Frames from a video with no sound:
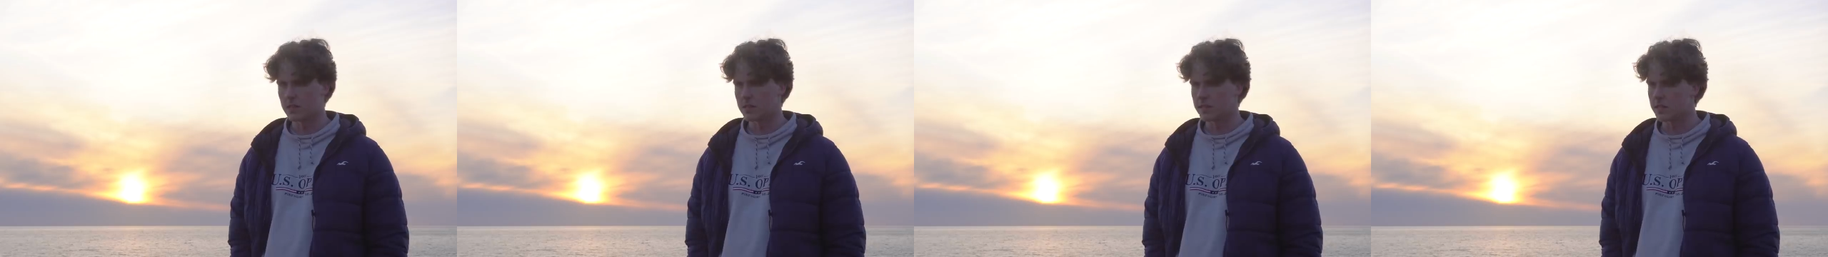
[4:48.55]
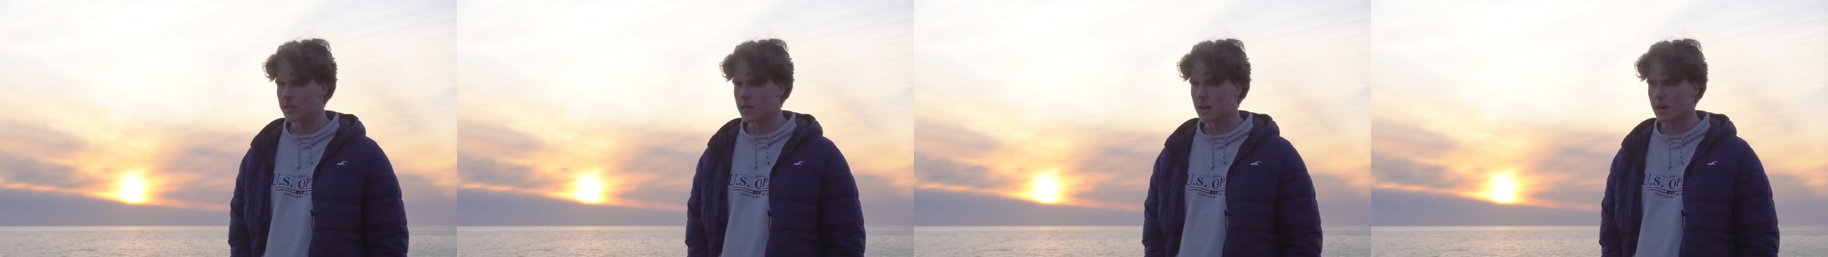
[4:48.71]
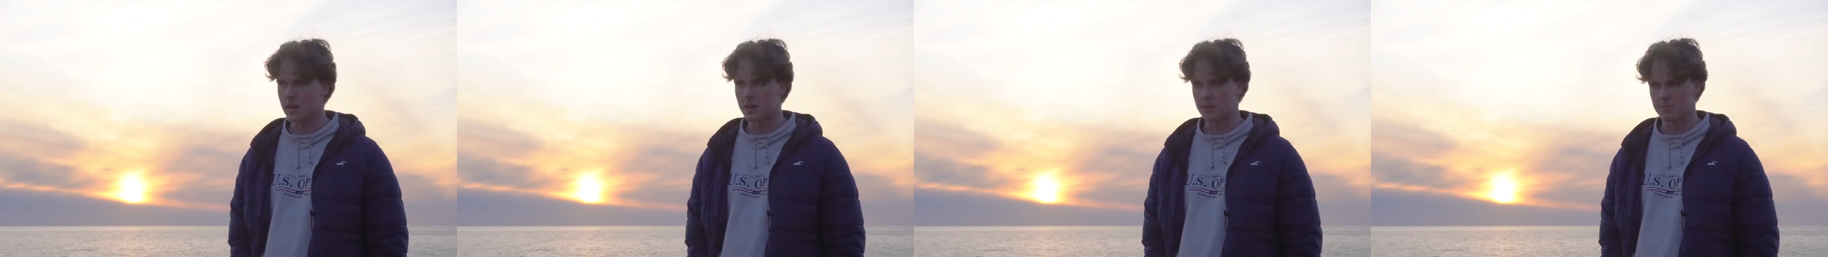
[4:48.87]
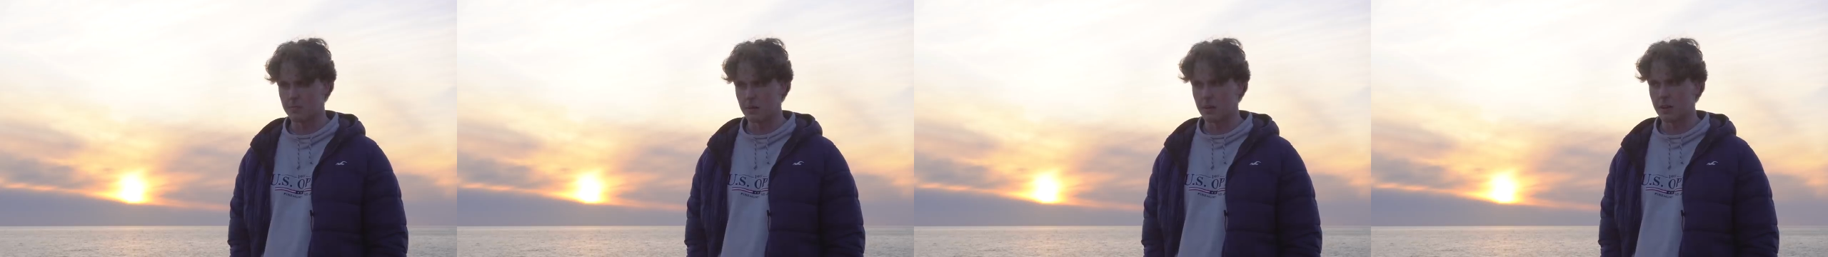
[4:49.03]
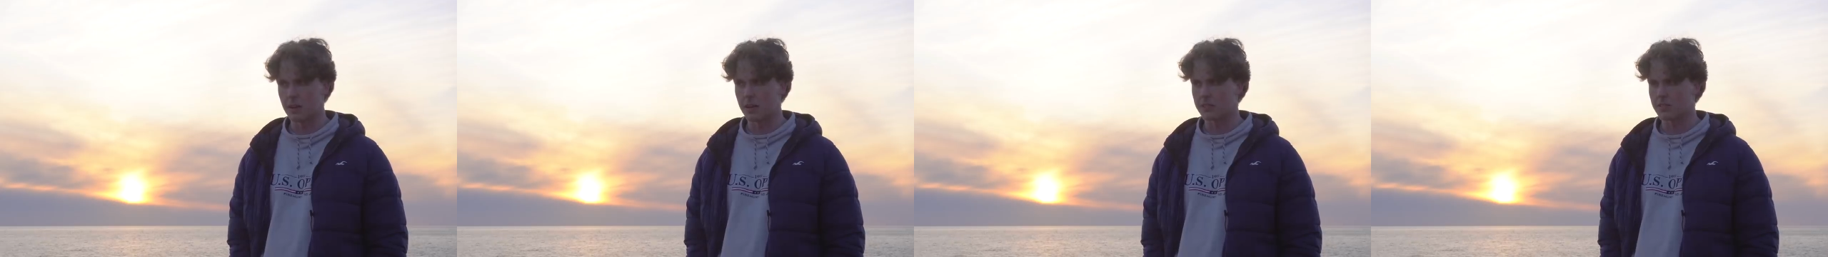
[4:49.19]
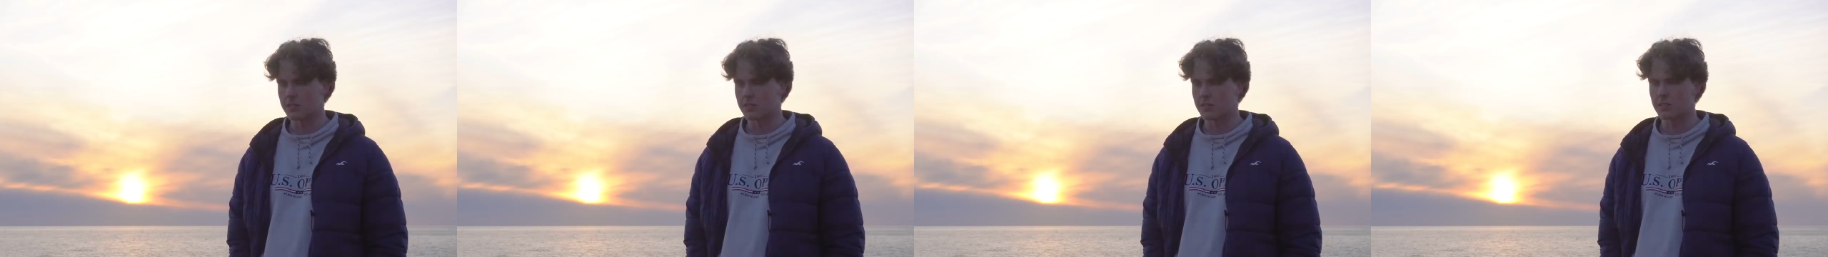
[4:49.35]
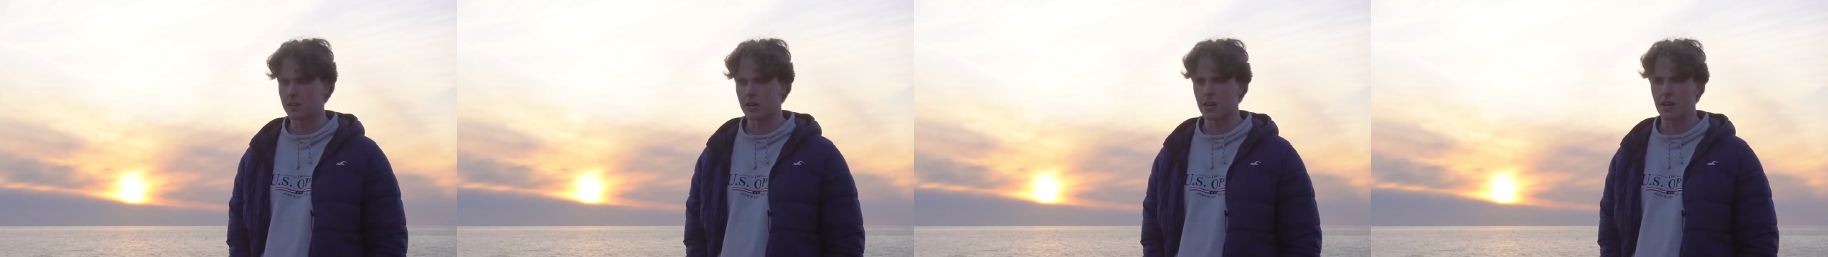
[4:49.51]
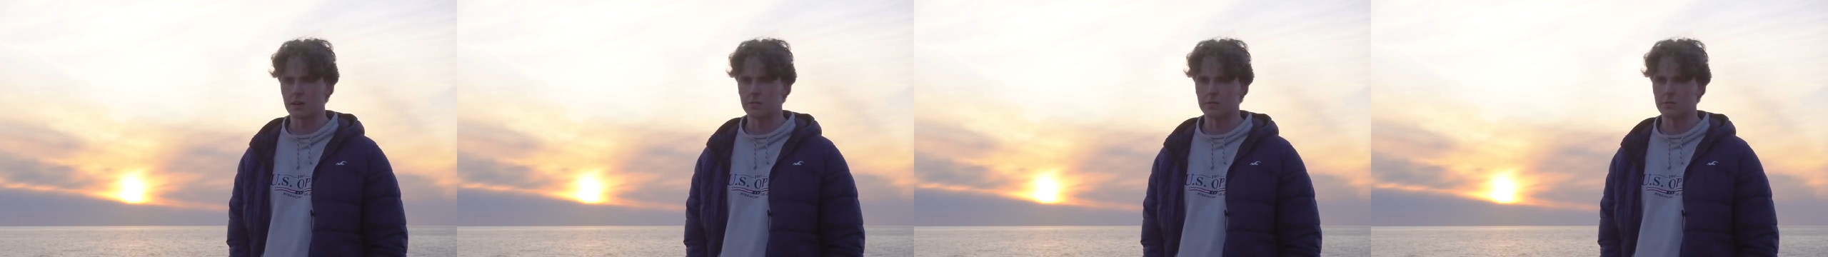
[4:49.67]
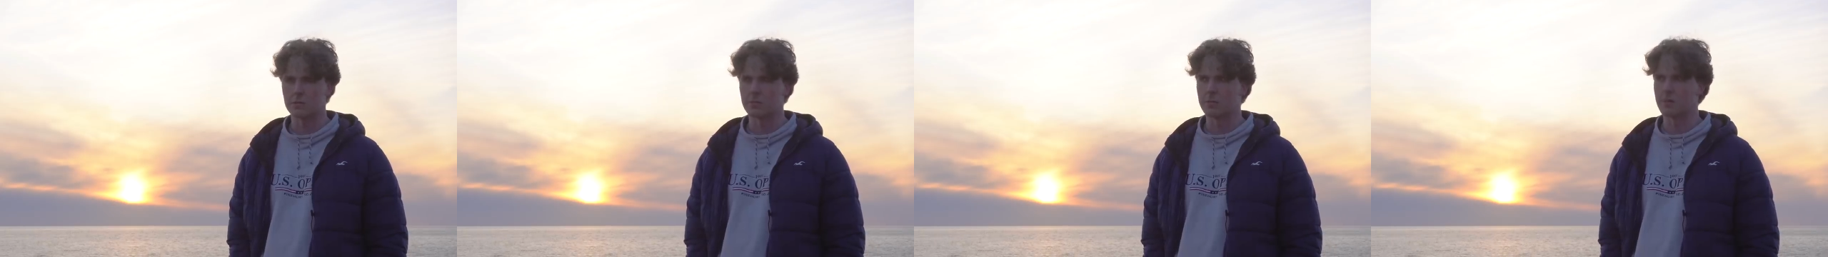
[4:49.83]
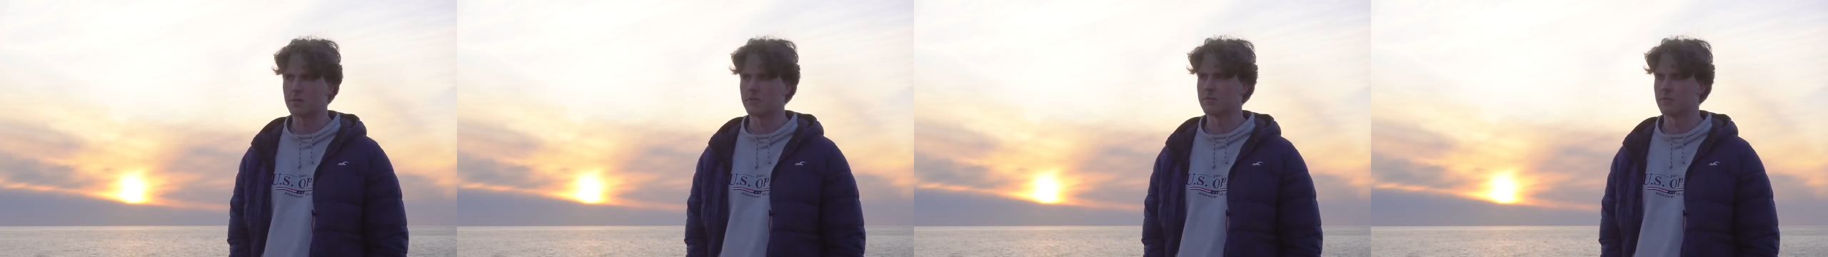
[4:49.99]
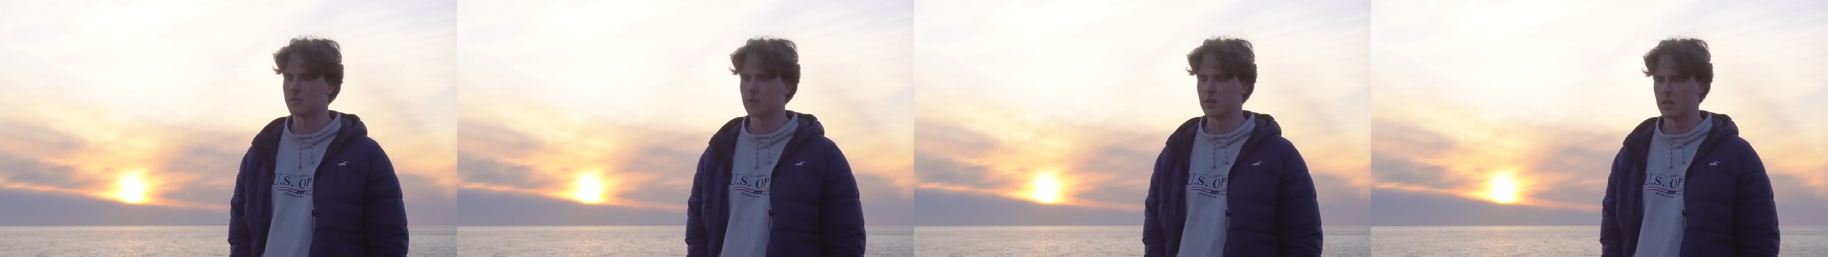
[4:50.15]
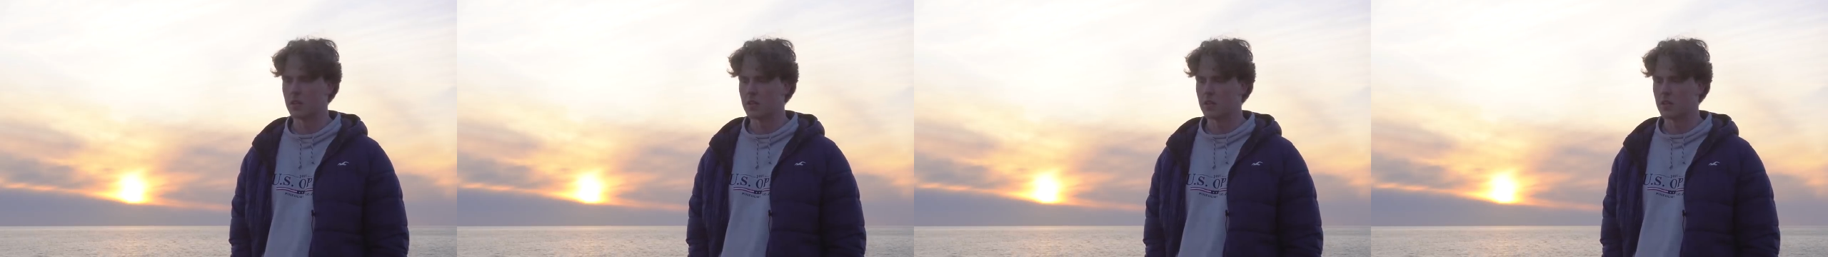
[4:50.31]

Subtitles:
it's not. But I just thought it would be...